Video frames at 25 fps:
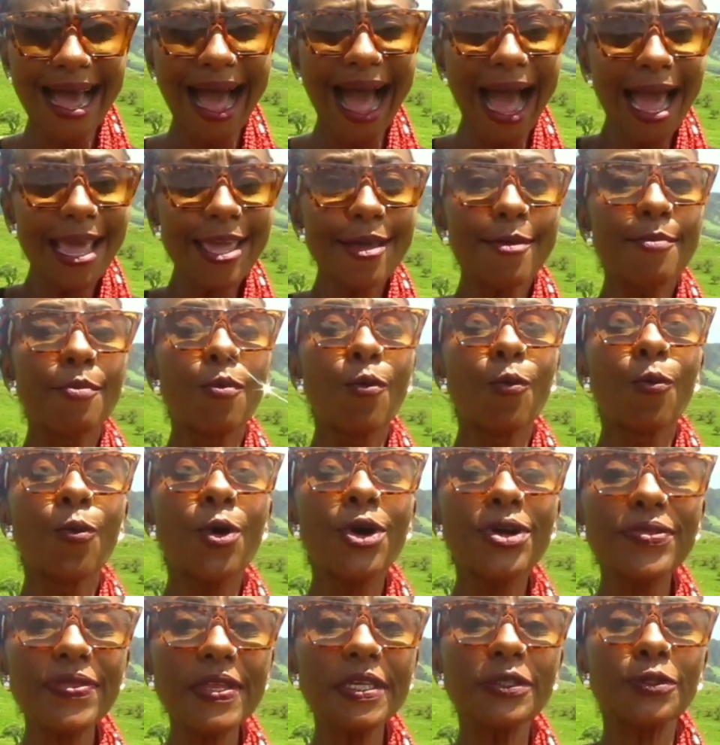I am
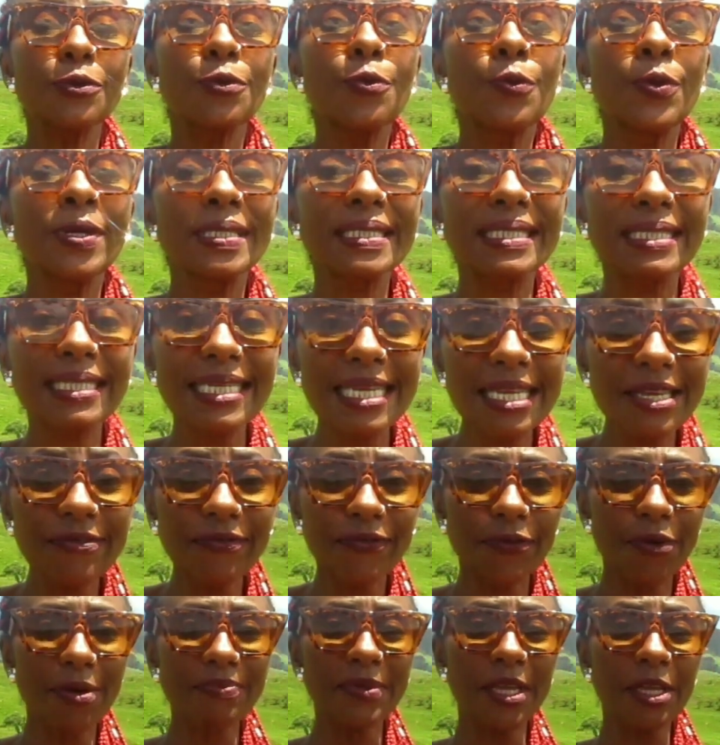worthy to receive
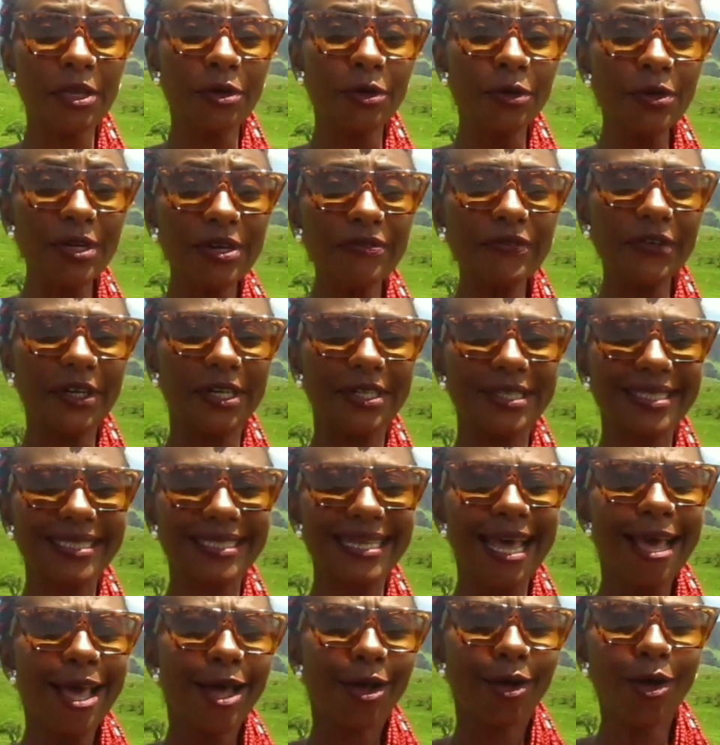from the universe.
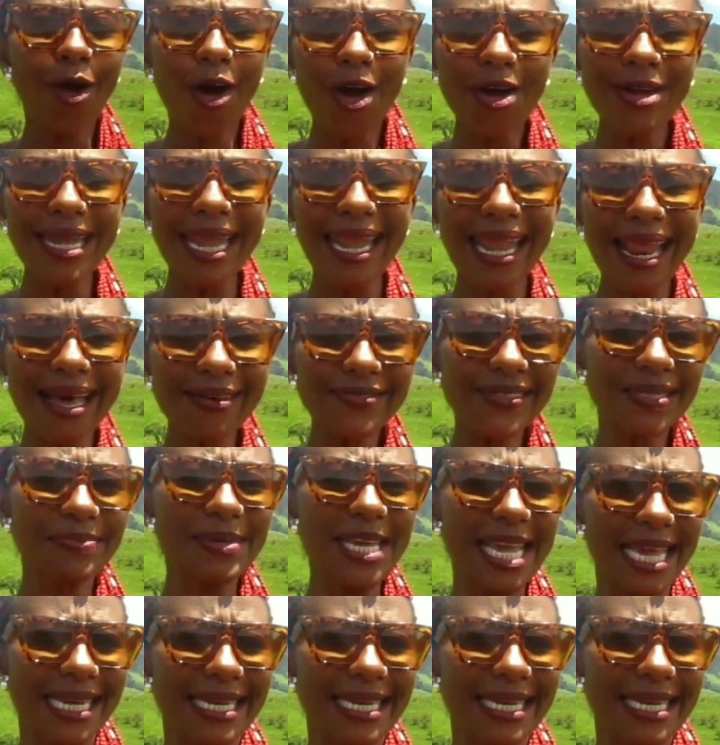God loves me